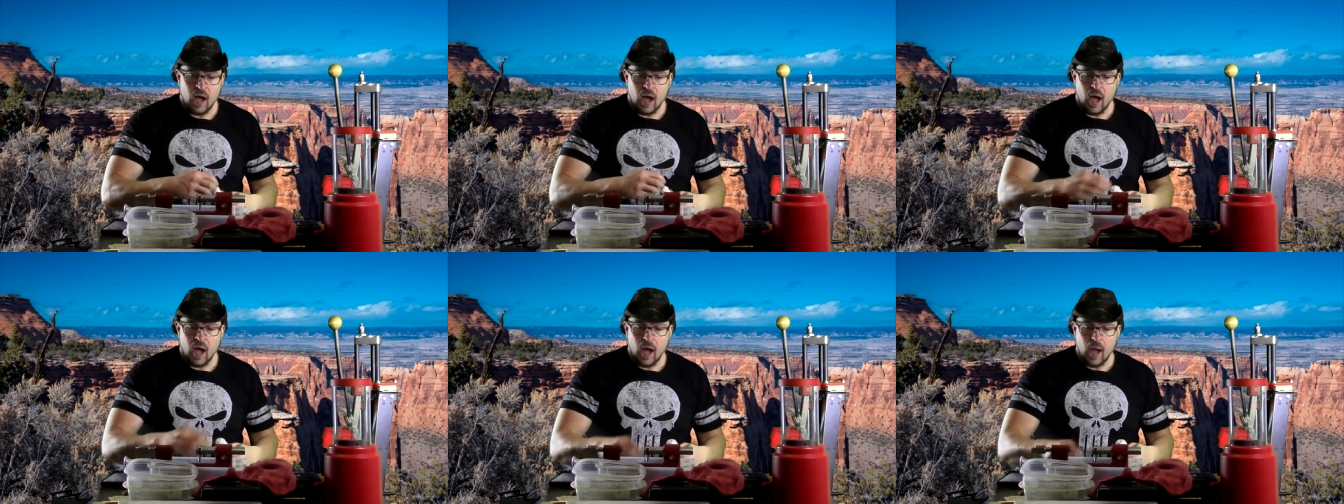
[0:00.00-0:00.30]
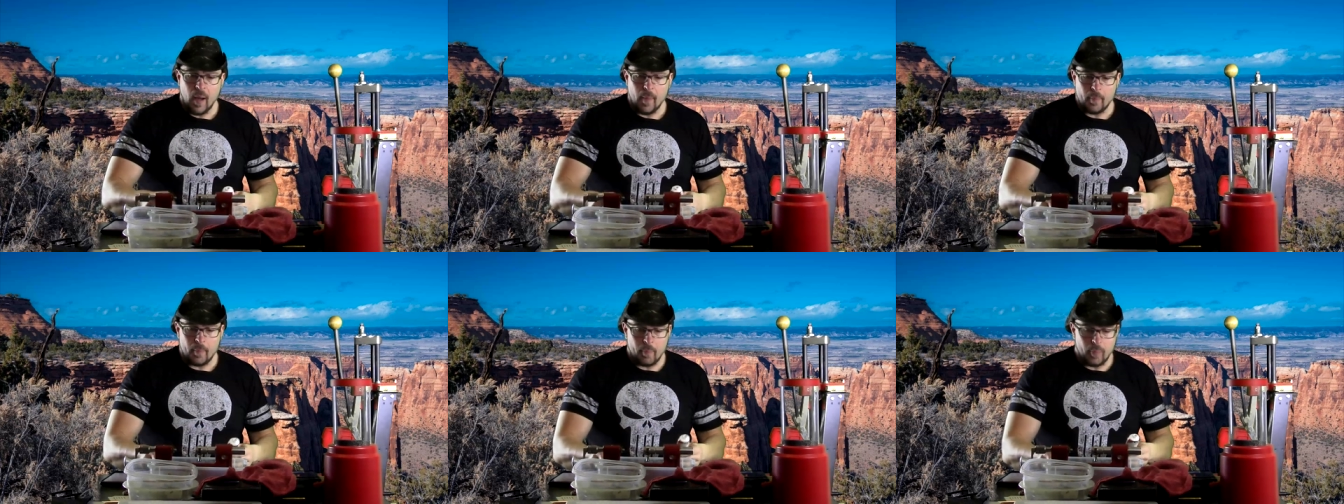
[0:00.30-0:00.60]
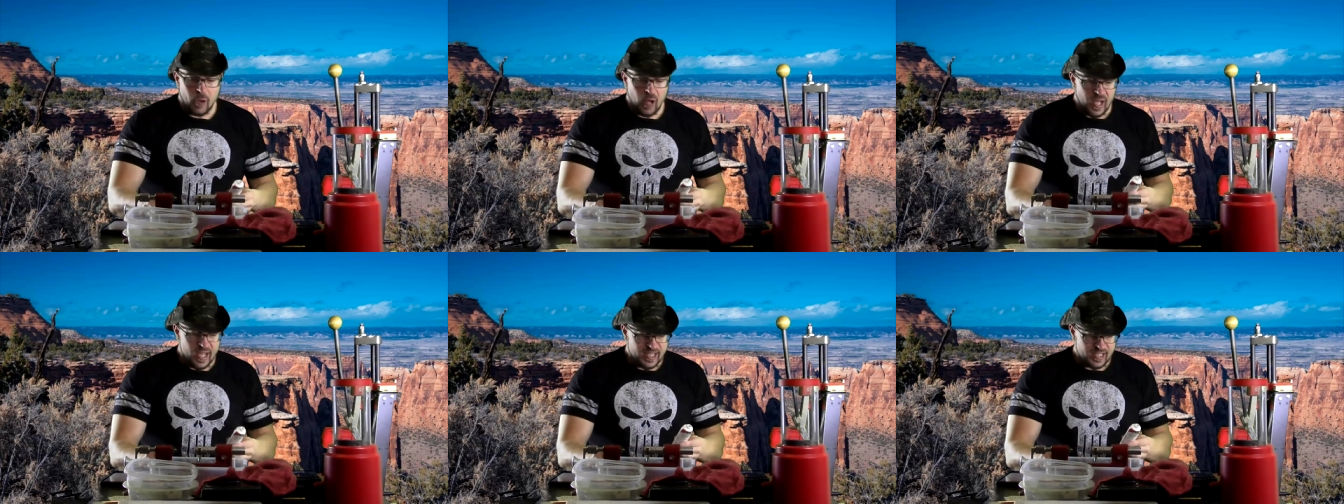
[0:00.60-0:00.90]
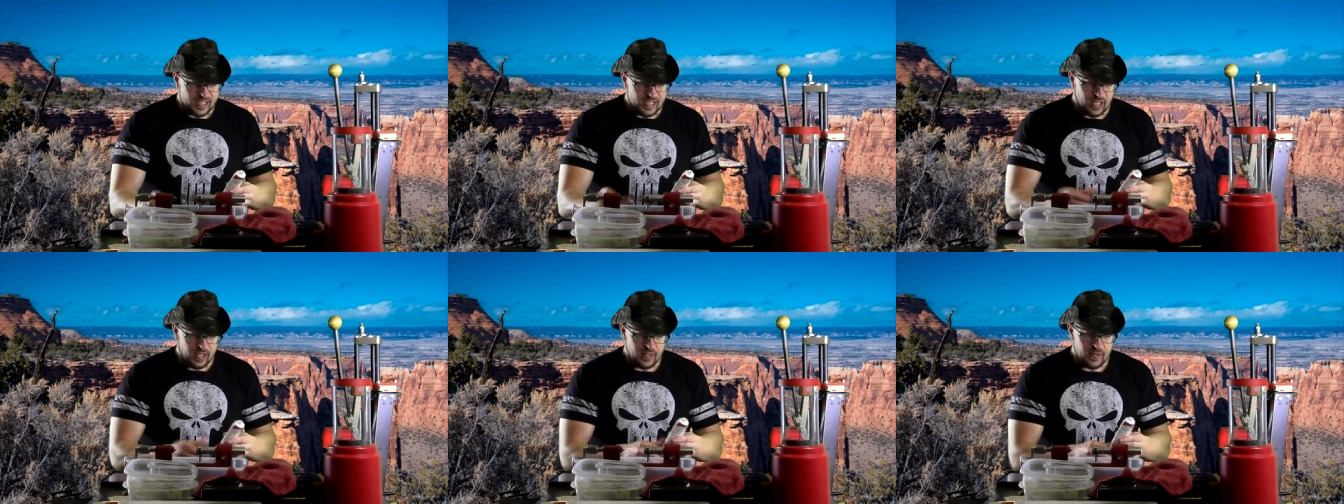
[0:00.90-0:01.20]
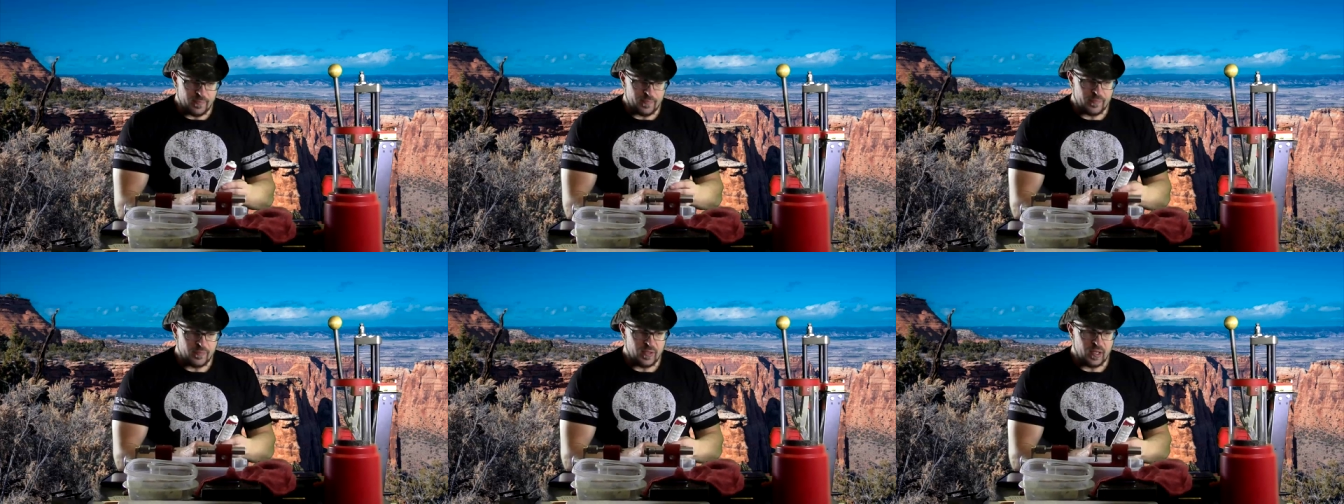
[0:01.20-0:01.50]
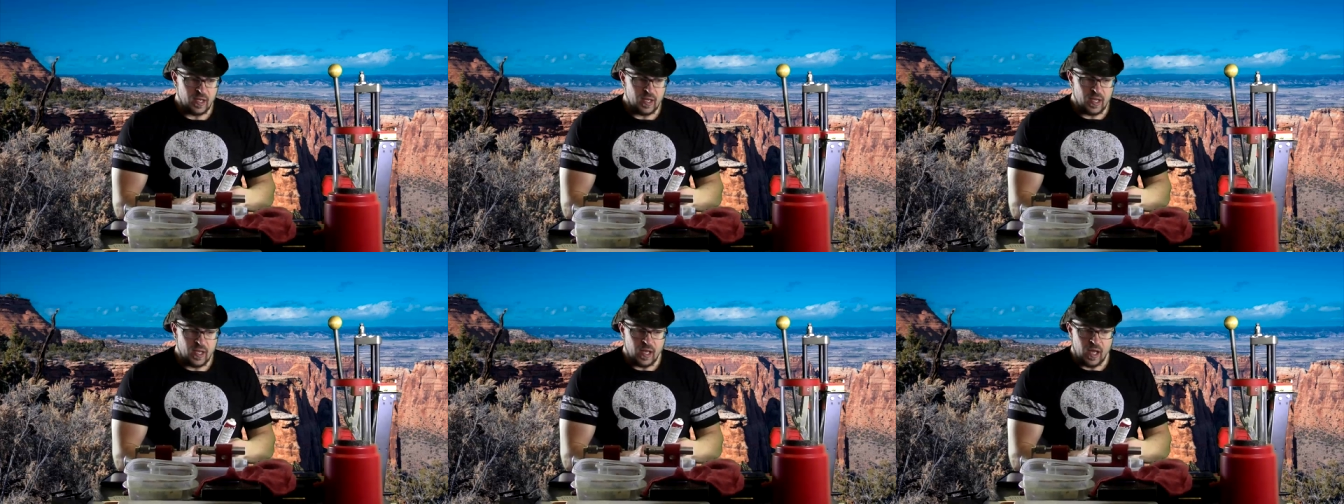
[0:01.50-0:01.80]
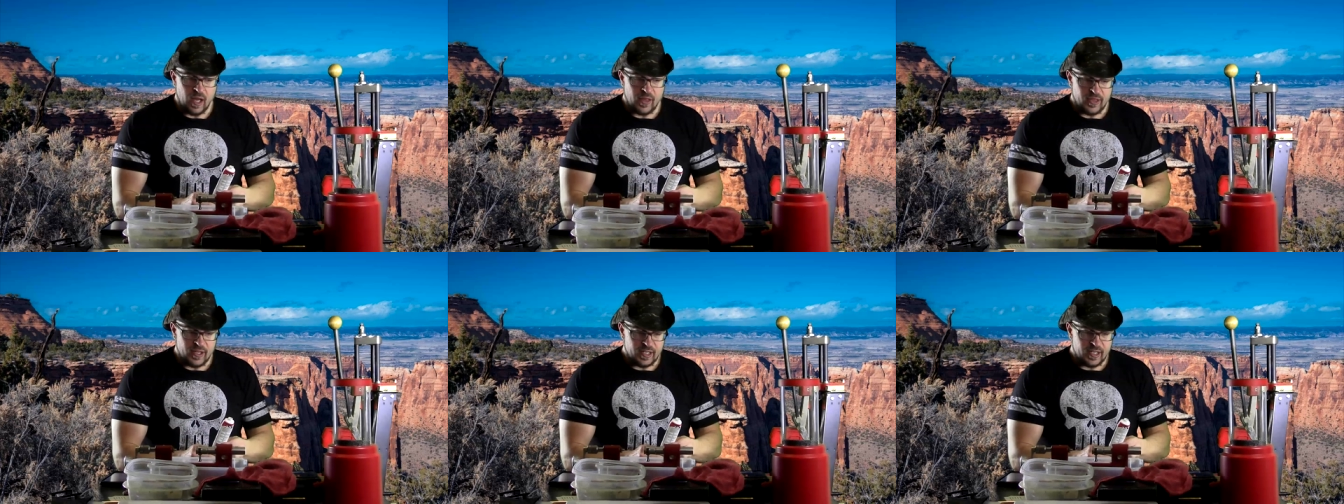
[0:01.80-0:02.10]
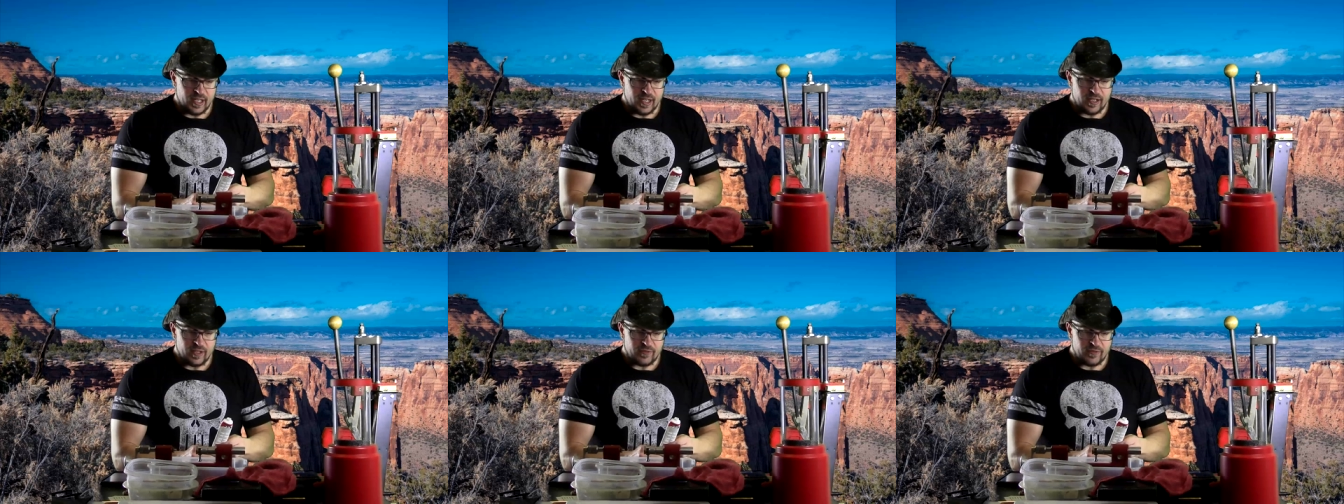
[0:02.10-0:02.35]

Uh, but I think it